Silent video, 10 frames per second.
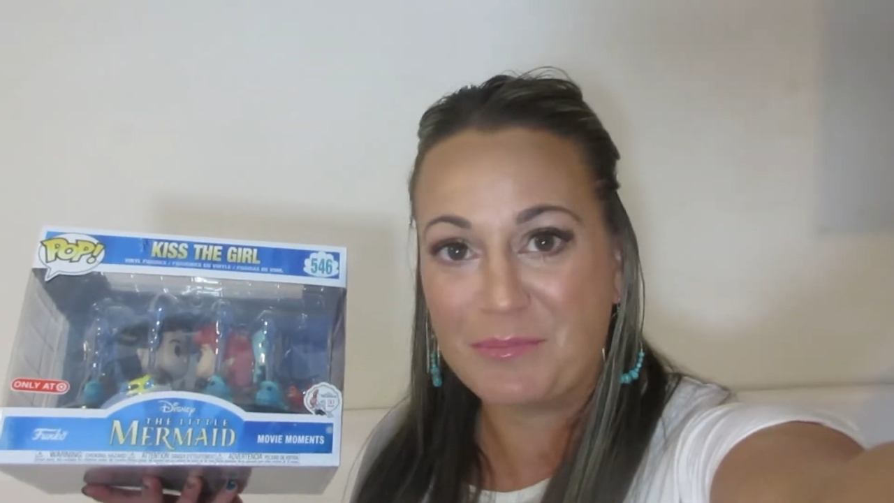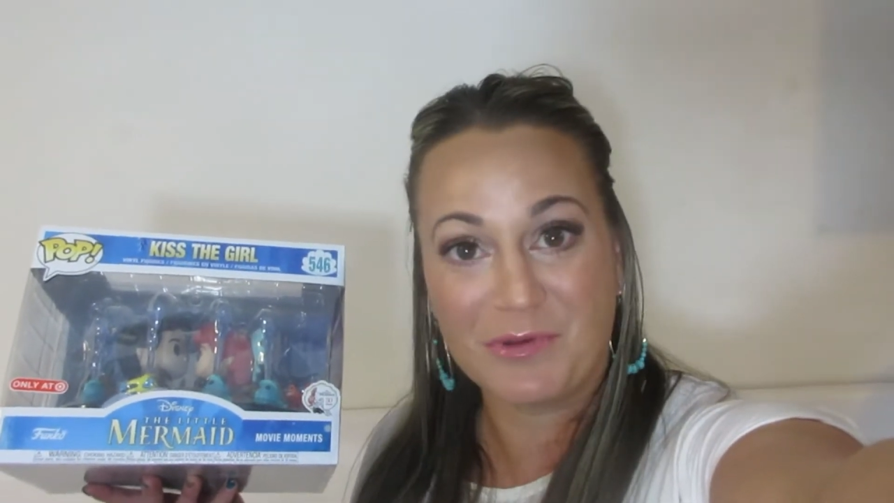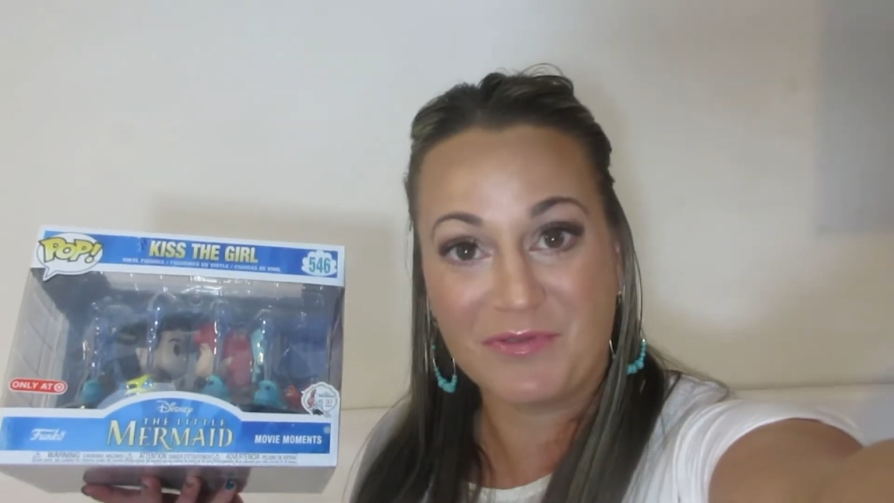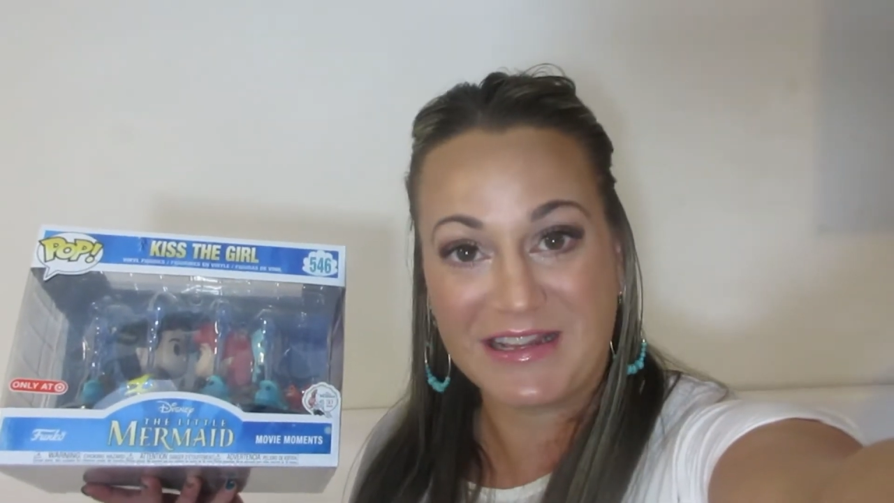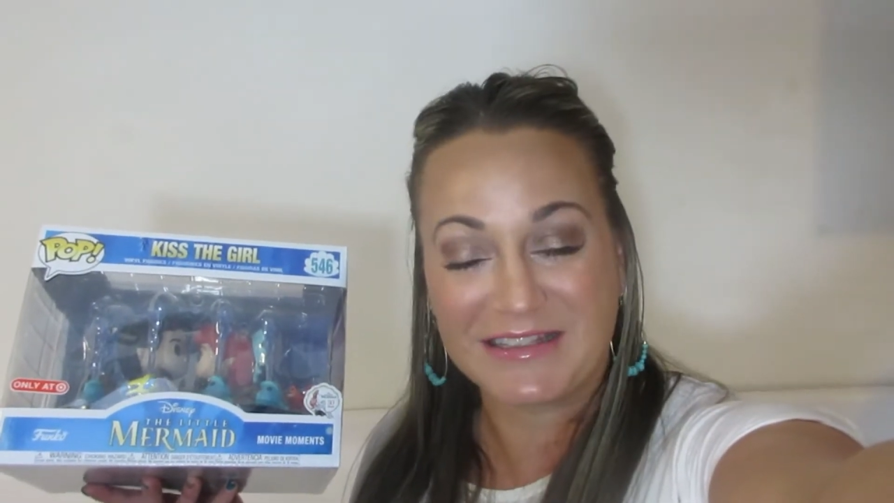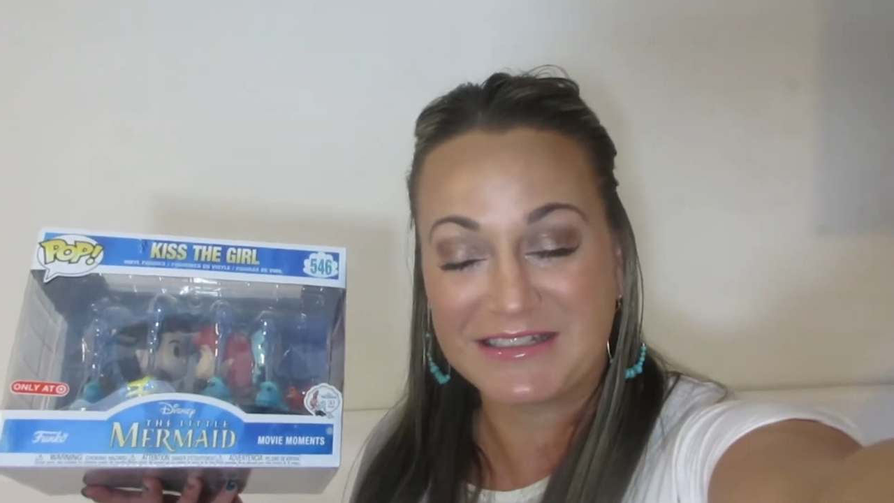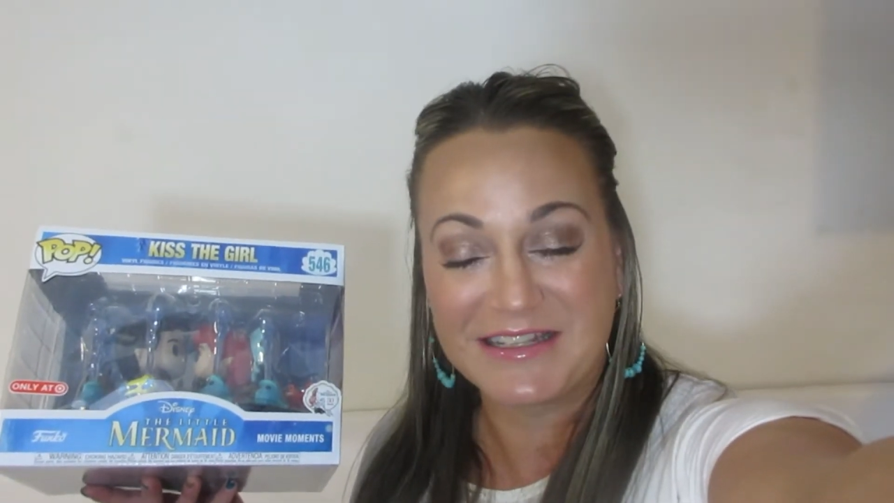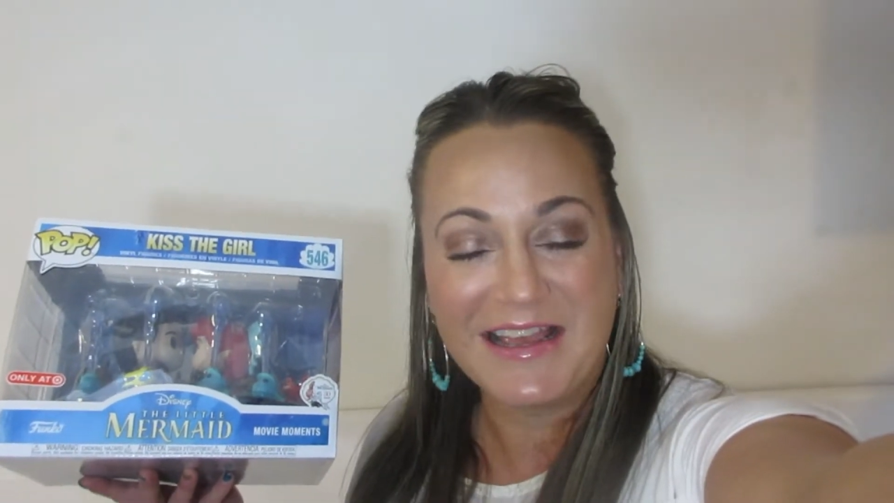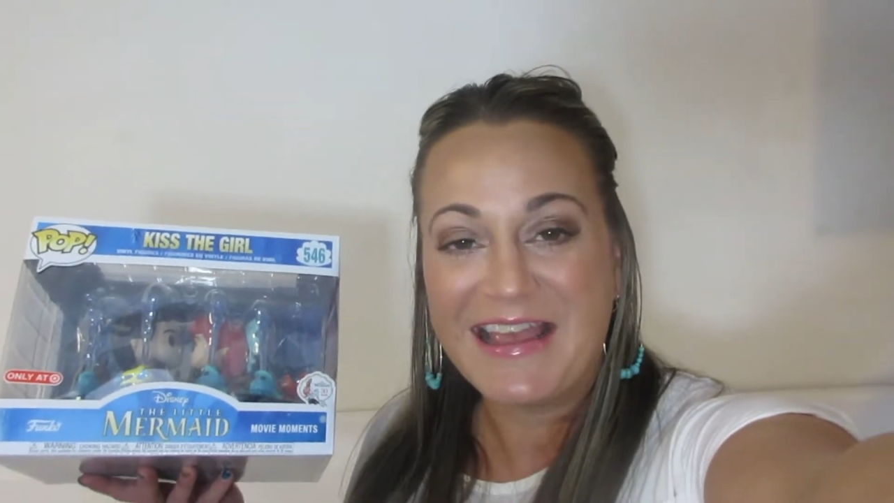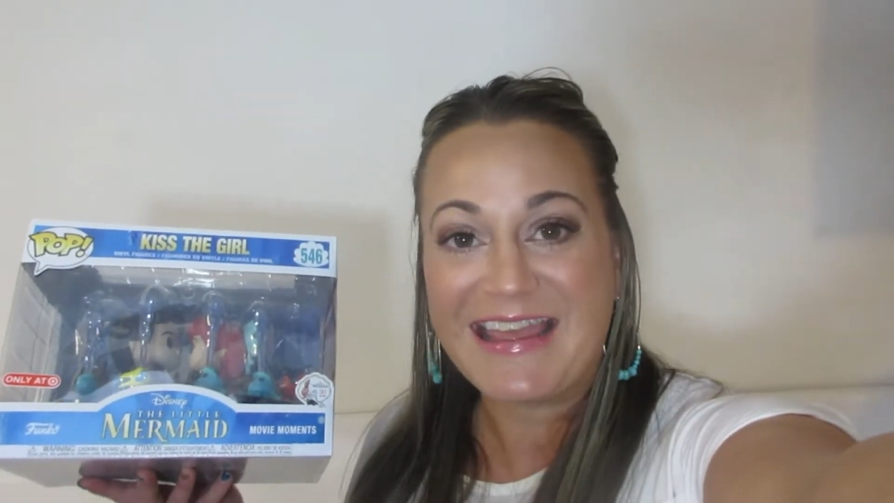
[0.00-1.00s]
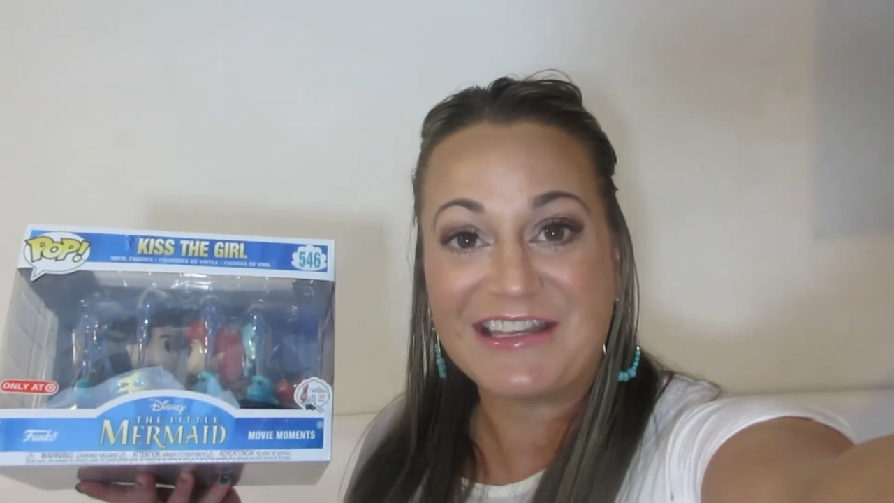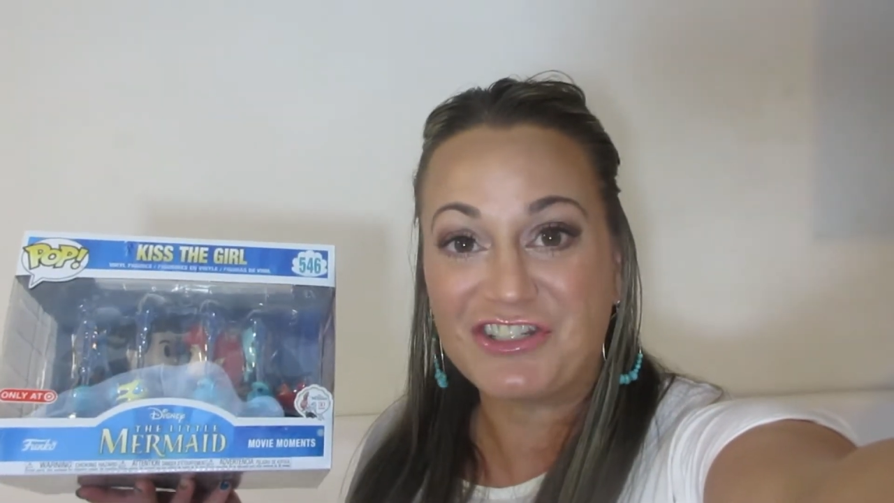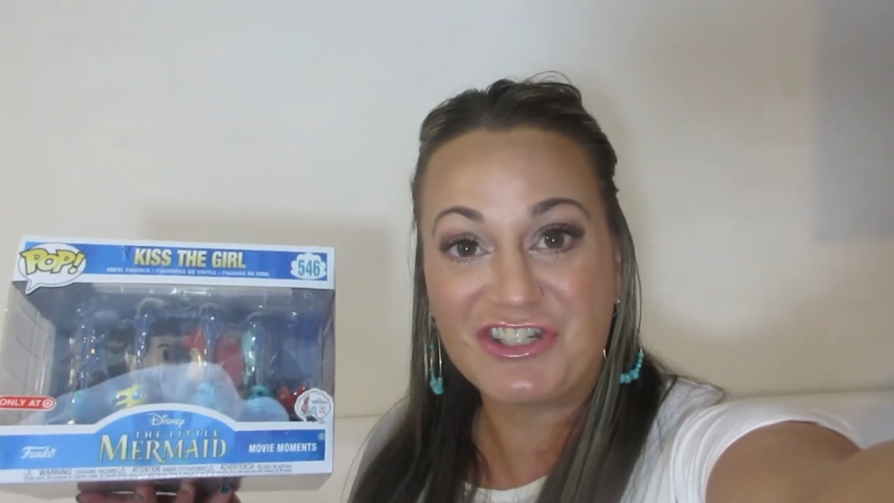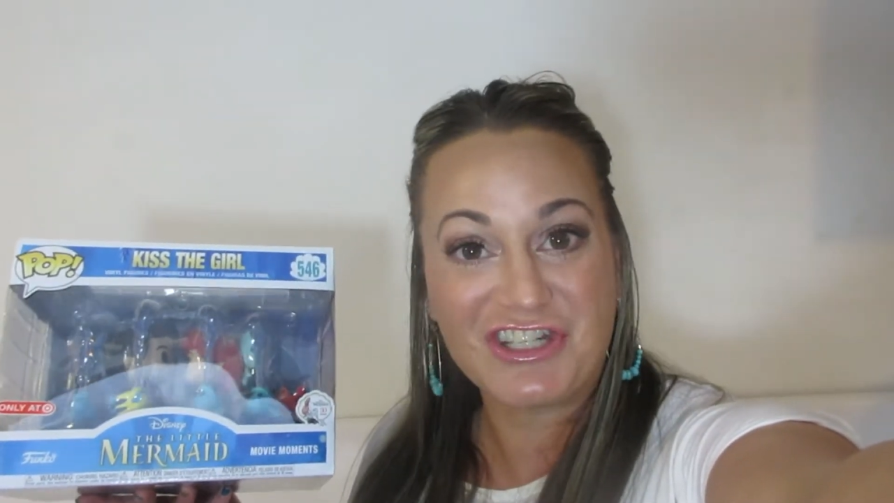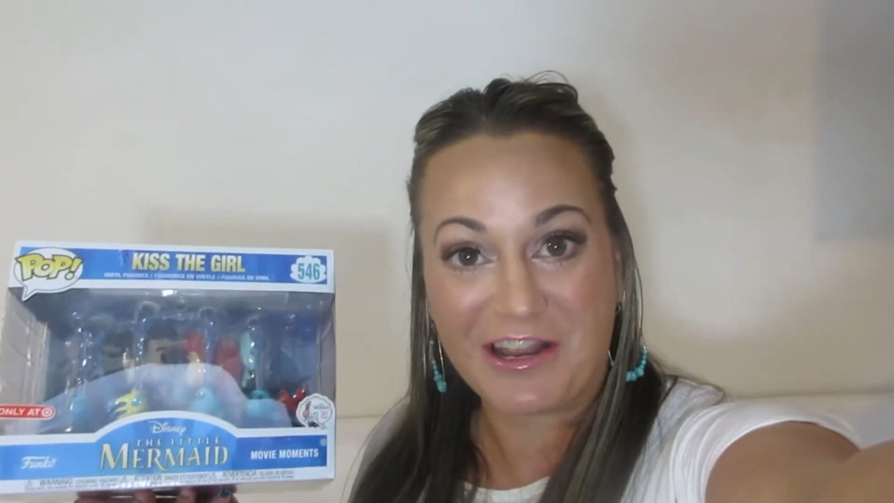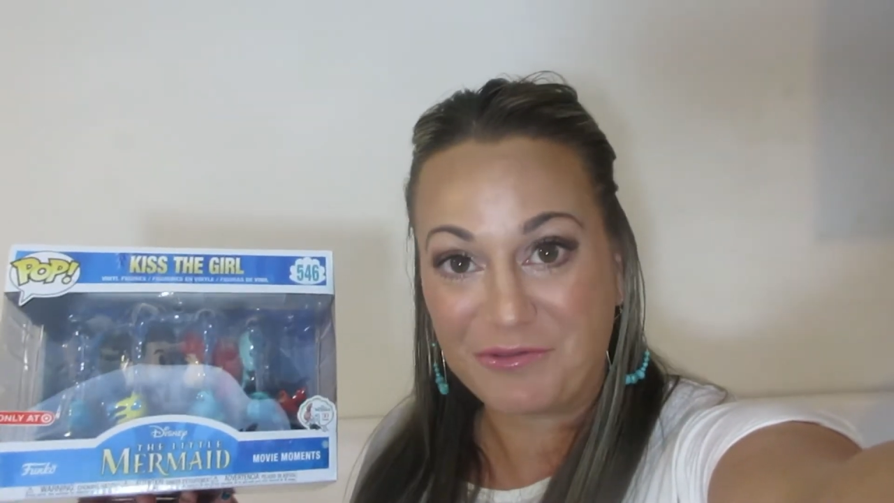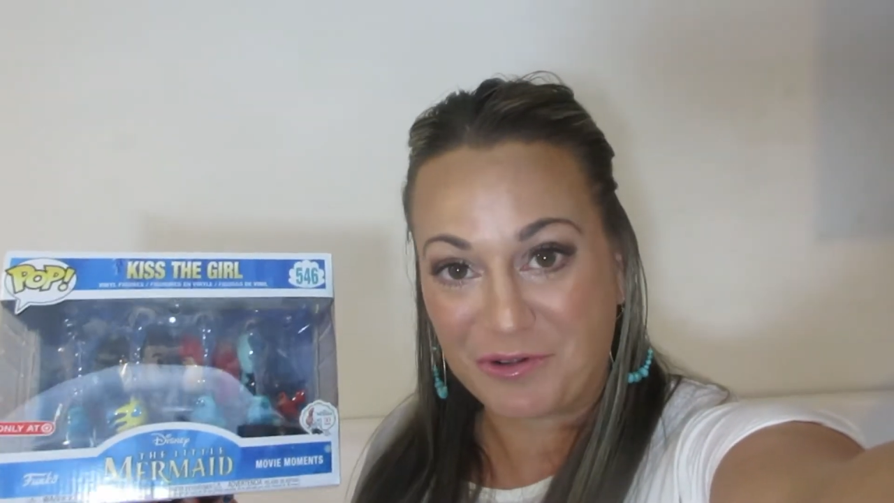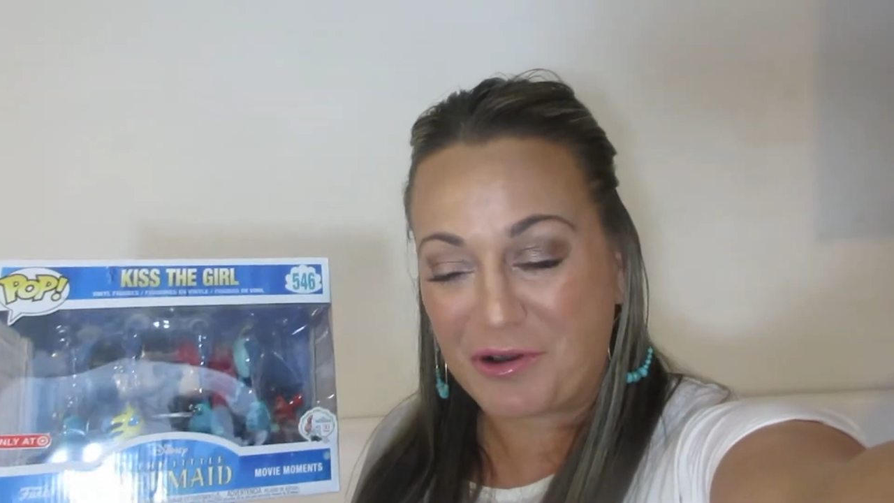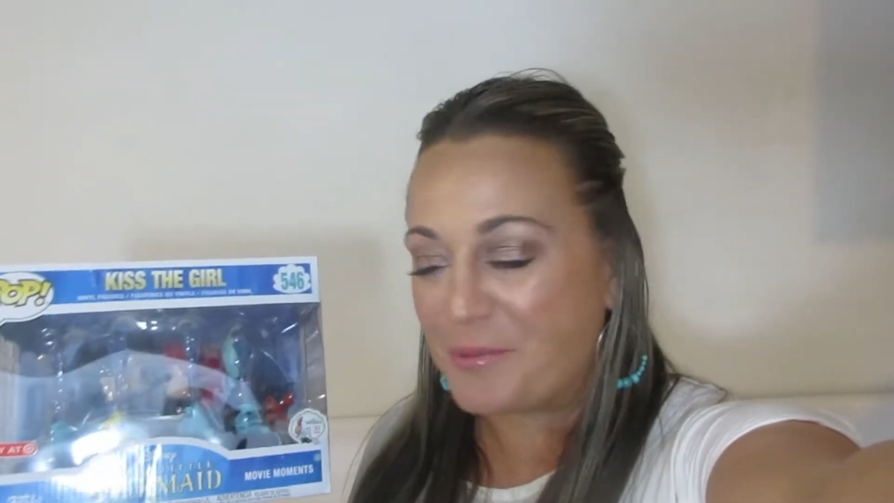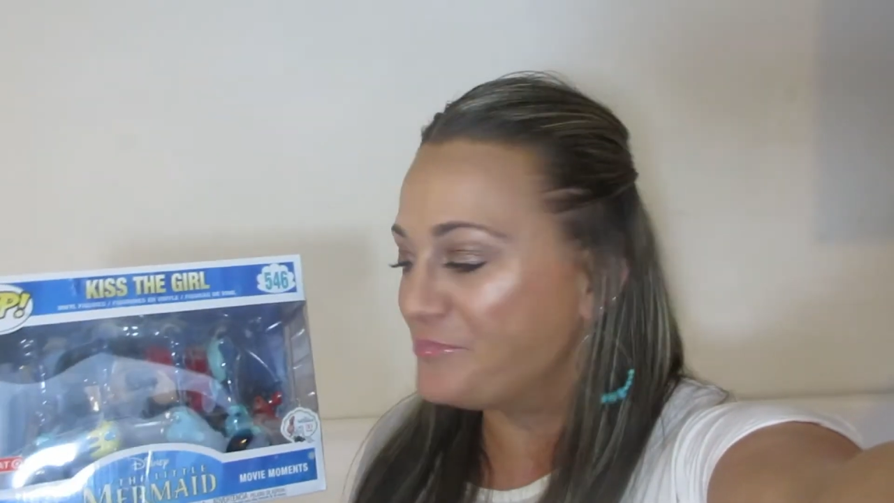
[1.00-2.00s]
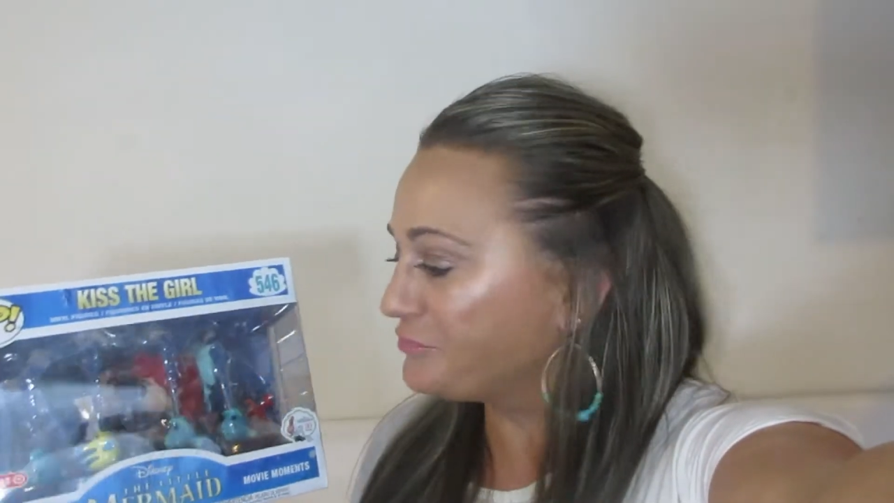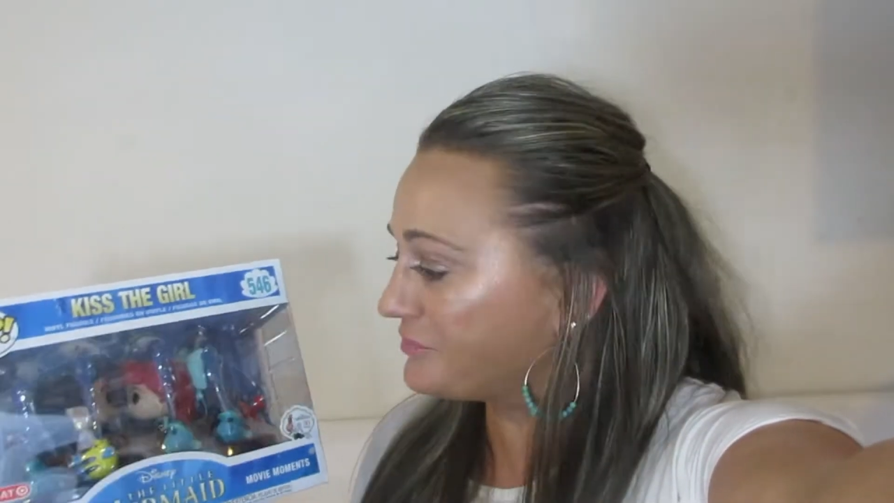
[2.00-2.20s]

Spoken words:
movies in general.